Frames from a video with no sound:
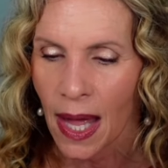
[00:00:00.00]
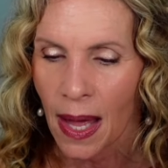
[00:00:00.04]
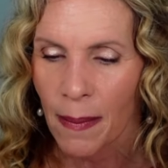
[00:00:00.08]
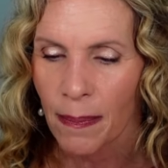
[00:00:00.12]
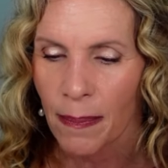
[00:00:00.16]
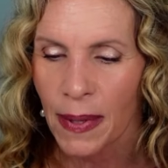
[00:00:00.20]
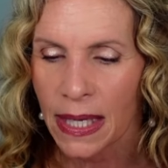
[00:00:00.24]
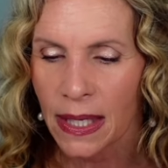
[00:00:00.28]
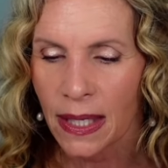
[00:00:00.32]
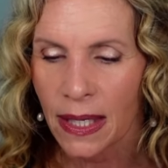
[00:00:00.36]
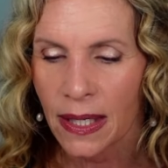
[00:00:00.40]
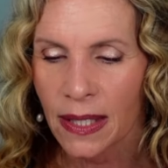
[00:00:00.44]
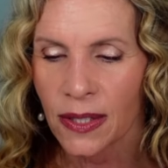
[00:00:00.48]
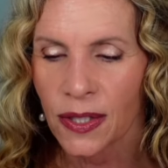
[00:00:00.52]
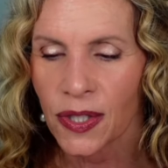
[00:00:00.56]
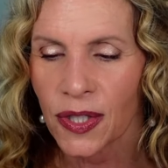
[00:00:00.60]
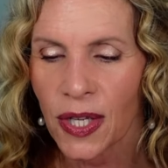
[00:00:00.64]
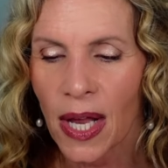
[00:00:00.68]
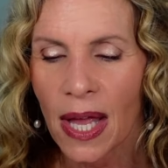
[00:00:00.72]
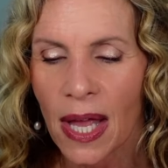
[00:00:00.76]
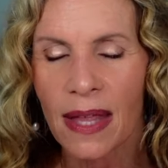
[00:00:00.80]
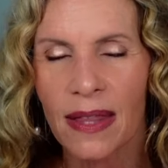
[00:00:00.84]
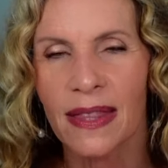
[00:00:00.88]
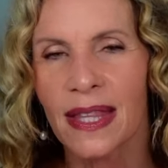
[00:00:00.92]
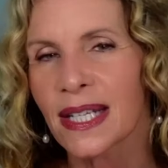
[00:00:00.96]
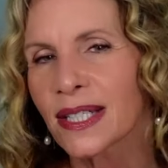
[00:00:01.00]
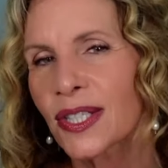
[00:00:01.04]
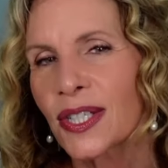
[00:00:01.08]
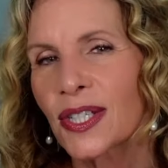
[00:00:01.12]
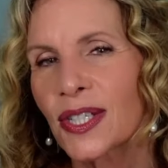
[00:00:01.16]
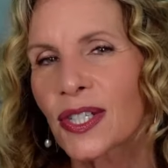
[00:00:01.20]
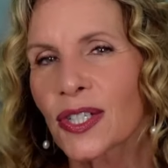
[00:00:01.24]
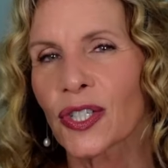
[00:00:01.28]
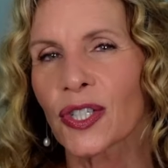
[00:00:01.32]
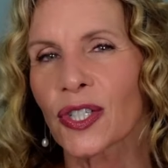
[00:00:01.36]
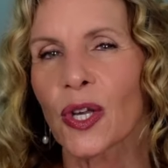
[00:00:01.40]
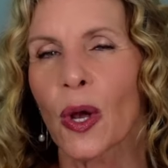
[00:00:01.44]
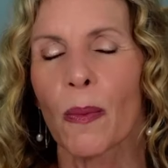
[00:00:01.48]
because this
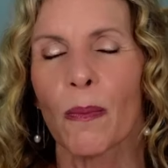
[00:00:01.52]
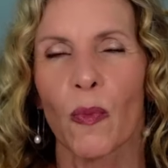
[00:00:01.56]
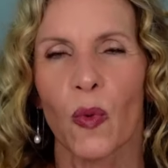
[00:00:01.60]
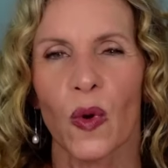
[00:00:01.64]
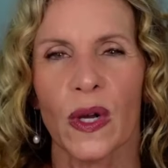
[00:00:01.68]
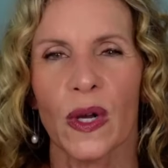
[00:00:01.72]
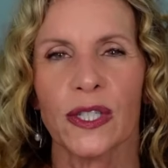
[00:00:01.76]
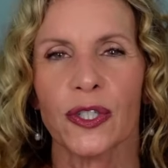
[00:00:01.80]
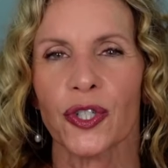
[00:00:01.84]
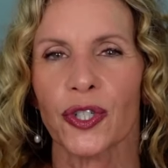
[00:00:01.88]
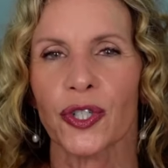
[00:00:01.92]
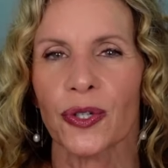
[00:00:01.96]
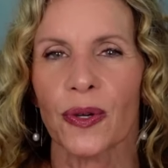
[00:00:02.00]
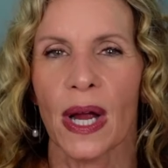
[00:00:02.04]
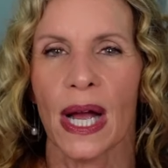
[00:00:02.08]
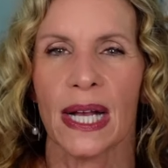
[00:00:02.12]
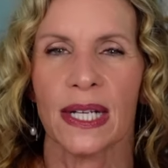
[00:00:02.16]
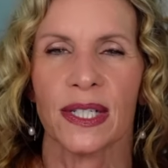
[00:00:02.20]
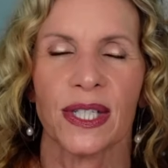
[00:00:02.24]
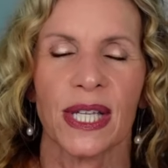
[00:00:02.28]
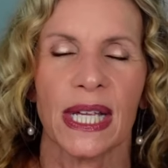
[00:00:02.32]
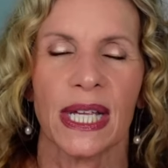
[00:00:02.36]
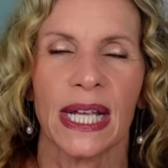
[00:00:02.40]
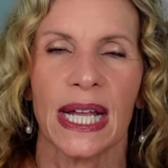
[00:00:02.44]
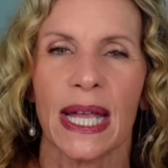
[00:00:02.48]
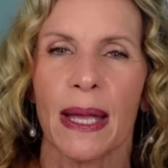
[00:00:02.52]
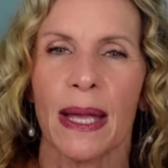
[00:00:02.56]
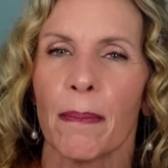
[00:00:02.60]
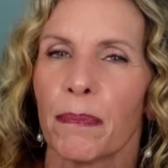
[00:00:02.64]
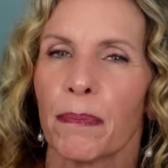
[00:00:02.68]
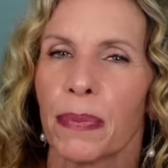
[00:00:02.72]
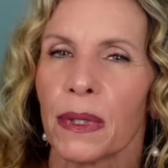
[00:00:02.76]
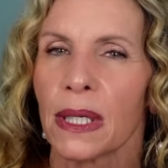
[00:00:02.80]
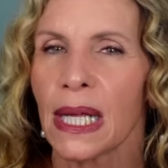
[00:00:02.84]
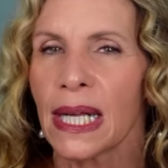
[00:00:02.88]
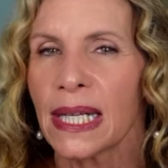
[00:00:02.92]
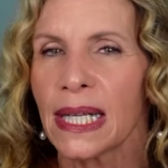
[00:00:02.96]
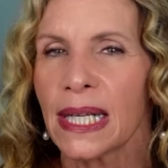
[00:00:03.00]
is so moisturizing. It
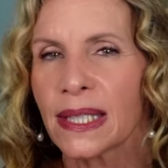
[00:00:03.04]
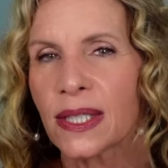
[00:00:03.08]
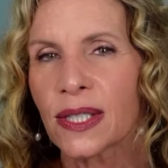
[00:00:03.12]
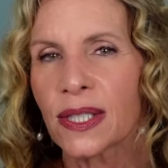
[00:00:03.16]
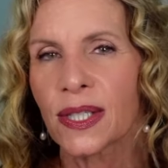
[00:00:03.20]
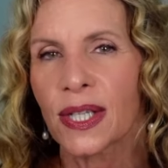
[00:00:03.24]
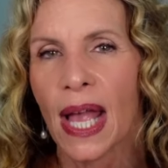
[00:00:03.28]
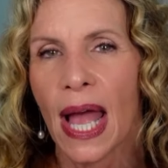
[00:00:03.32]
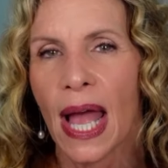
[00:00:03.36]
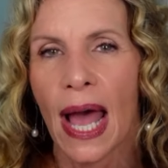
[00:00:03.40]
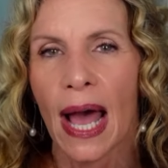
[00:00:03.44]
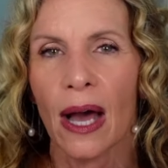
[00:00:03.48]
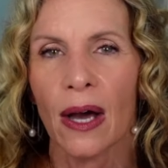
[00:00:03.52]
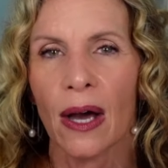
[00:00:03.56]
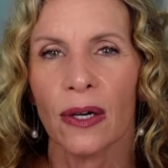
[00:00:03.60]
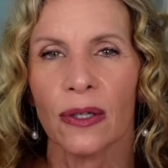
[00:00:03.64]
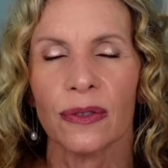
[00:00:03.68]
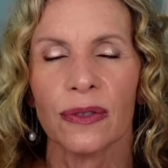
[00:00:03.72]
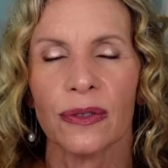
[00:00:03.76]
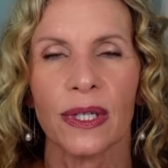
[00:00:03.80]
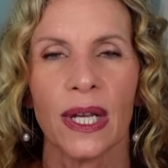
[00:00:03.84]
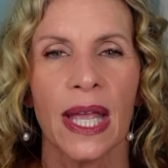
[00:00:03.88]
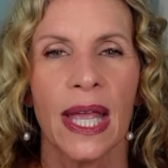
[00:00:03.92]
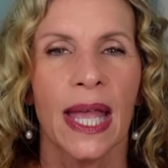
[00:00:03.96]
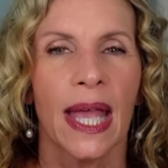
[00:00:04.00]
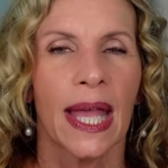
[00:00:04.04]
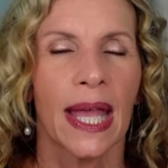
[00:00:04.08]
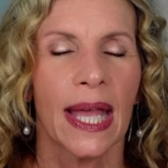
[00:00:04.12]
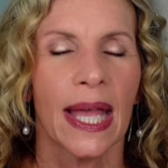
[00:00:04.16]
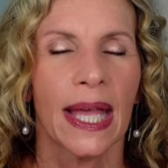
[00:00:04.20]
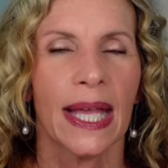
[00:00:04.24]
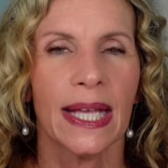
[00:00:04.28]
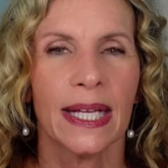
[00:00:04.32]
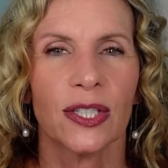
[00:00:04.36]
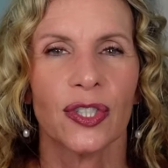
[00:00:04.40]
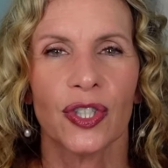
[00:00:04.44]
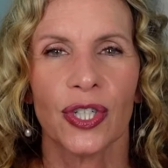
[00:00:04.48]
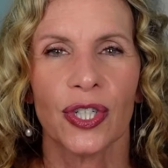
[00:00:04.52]
blends out.
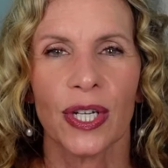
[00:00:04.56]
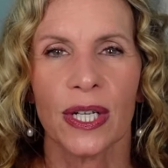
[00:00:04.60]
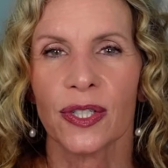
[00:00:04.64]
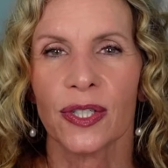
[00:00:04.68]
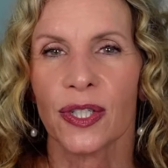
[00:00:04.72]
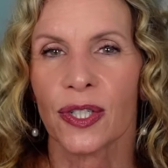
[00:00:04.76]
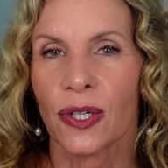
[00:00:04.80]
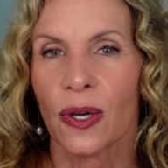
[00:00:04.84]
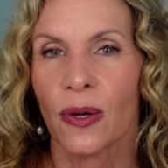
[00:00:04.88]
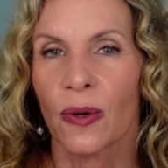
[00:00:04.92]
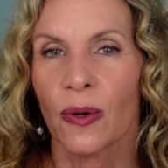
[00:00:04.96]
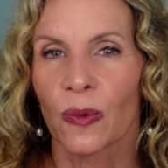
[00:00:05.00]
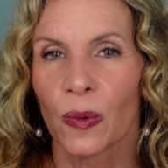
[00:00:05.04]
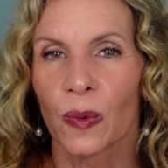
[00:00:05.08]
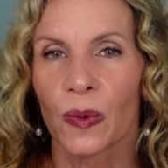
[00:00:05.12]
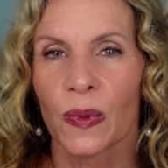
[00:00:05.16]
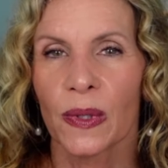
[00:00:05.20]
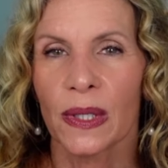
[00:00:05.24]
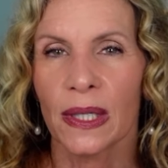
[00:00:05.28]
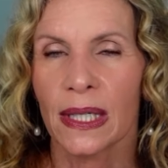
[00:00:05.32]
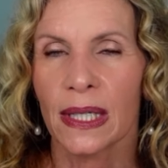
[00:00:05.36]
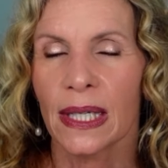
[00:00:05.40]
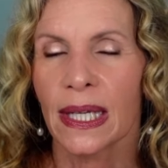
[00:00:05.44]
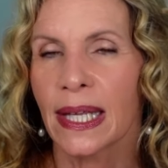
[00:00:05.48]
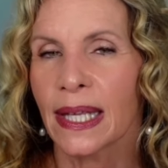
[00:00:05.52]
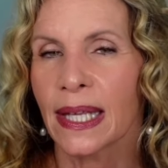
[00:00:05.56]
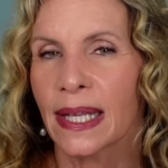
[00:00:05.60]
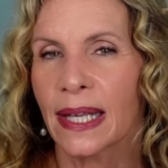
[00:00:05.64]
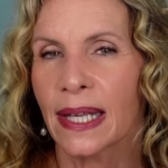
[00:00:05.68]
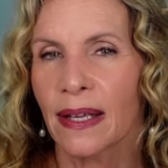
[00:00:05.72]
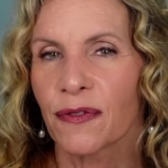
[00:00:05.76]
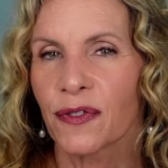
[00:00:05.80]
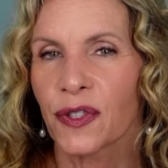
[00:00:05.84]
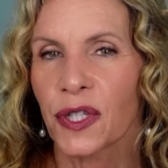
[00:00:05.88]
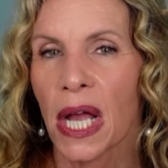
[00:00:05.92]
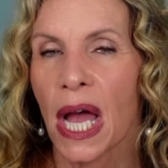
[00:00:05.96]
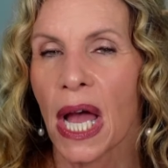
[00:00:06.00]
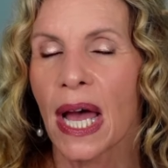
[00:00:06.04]
It just really
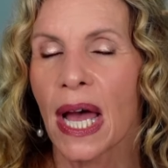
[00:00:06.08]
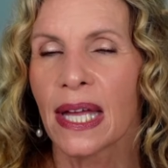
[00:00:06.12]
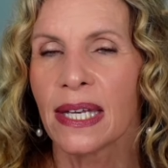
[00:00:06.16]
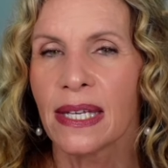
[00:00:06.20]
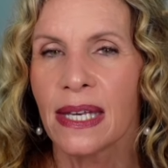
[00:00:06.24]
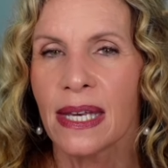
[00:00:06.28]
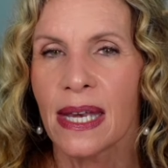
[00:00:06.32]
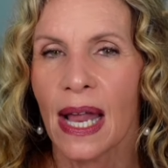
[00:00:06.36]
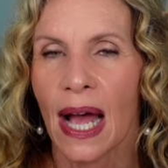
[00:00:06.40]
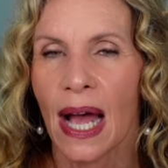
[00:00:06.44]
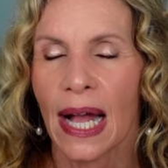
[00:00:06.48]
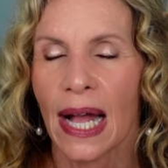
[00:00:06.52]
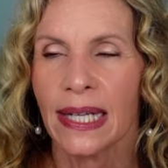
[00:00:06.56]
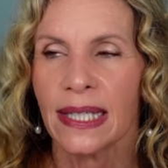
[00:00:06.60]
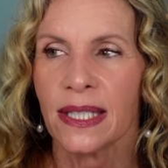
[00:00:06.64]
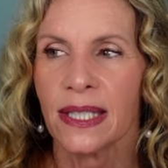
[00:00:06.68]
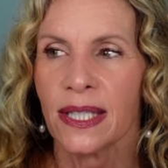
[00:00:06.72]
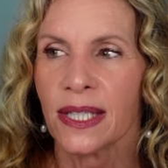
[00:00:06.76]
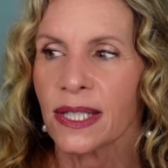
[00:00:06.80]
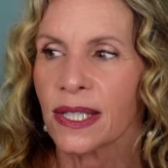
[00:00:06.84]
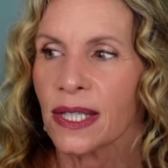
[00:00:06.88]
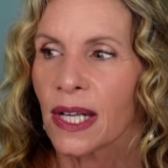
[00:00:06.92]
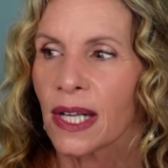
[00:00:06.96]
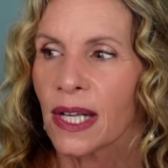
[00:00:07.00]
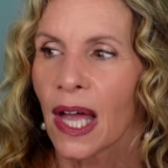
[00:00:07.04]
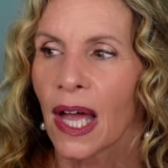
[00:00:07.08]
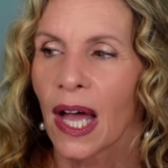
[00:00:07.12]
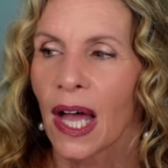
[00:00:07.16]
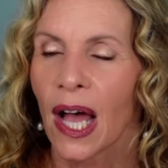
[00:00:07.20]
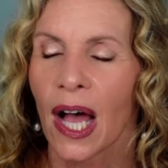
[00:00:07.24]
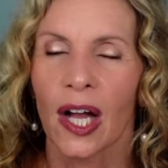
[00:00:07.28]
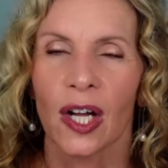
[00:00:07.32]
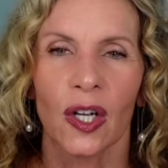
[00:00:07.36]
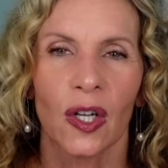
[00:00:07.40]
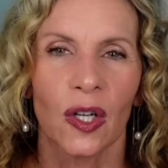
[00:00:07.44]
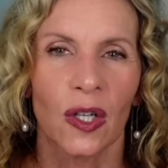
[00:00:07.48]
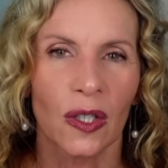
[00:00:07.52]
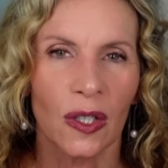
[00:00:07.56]
gives a nice,
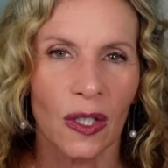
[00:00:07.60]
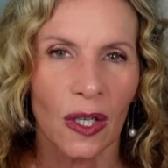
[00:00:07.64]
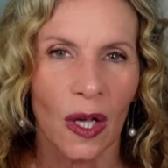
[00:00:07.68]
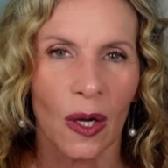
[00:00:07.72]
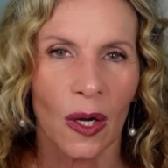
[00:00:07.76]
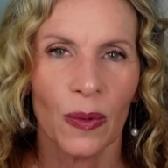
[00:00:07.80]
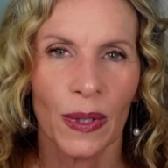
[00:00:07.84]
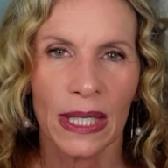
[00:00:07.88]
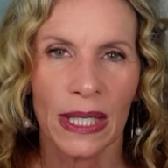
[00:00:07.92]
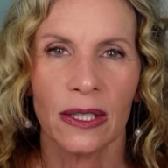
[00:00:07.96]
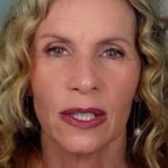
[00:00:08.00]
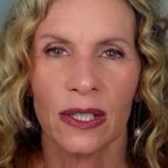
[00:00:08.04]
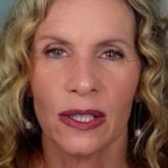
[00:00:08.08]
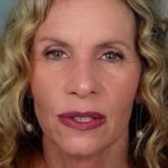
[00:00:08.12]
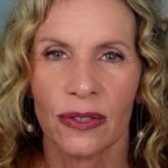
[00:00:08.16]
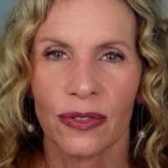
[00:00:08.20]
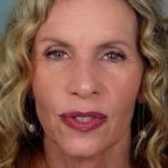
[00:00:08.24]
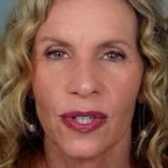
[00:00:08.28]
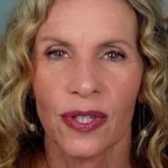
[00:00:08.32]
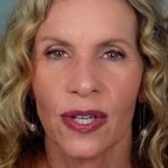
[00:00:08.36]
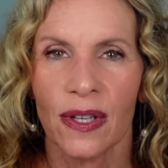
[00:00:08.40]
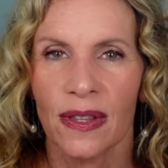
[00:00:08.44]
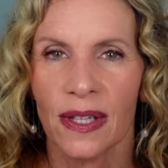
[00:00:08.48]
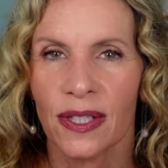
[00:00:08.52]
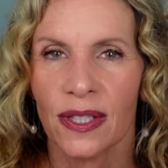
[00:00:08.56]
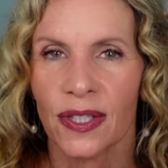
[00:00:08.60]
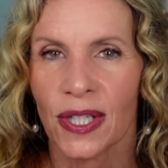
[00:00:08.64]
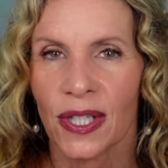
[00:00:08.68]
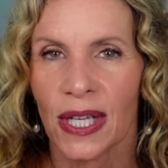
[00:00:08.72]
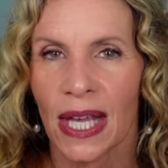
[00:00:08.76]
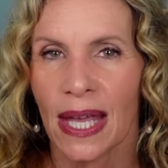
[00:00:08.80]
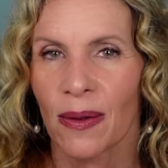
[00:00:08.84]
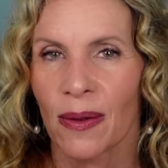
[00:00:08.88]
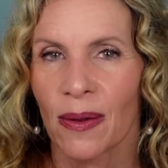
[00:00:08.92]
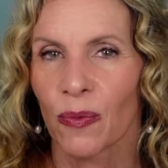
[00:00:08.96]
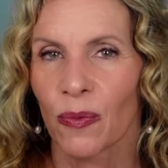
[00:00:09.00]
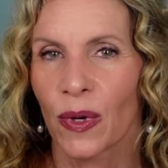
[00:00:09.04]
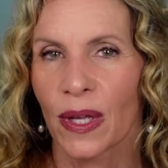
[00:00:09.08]
glowy look to the
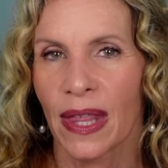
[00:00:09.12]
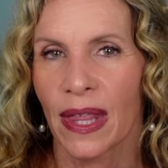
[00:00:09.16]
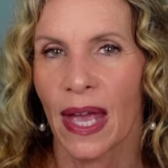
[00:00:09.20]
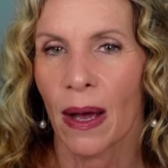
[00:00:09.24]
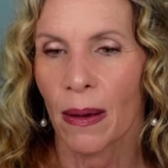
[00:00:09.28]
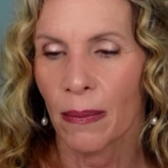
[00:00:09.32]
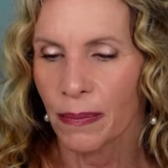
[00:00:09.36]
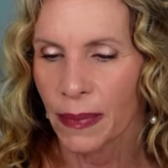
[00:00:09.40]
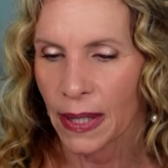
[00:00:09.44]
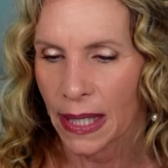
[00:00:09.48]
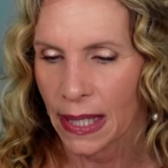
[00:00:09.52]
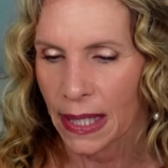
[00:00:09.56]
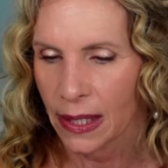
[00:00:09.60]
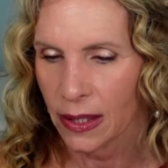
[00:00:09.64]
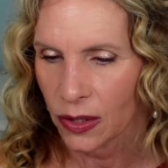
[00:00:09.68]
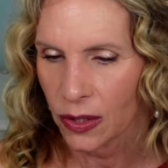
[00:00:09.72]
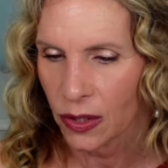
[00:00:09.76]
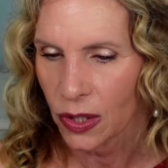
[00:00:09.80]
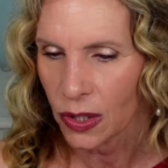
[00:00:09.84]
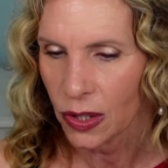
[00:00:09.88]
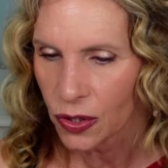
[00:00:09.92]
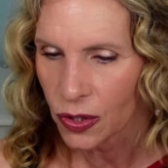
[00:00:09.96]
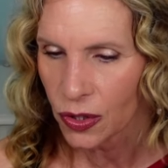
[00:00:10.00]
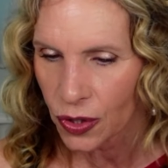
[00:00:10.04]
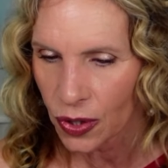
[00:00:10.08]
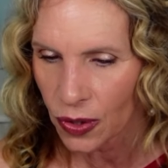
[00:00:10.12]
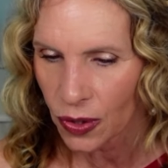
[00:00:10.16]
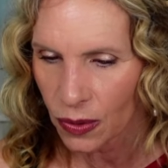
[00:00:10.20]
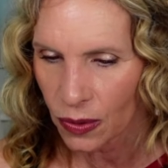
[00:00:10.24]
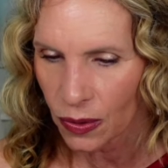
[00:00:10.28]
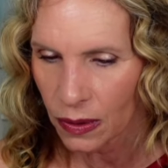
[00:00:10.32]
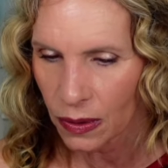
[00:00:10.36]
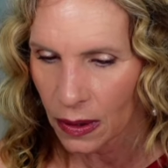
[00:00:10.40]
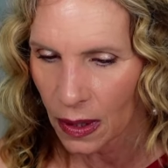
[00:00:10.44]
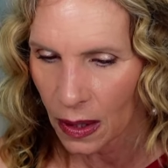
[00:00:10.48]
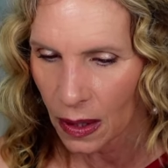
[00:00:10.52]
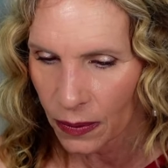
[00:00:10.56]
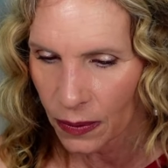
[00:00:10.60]
skin without being too
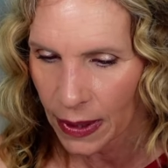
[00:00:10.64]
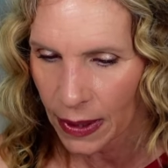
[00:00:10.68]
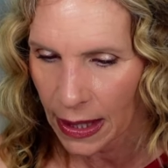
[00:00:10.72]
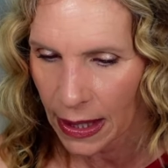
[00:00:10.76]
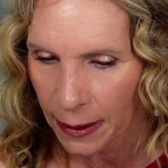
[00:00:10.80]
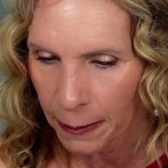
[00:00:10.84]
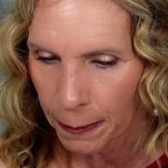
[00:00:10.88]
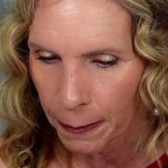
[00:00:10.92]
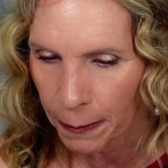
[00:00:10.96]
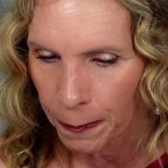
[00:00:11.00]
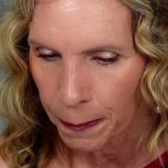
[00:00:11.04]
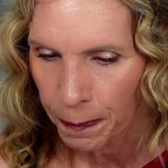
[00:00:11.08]
glowy.